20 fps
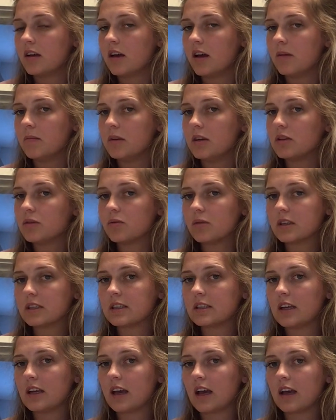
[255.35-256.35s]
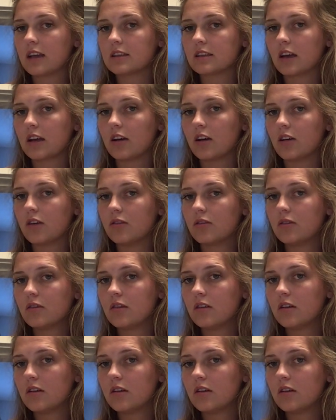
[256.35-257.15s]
and be twisting as I go.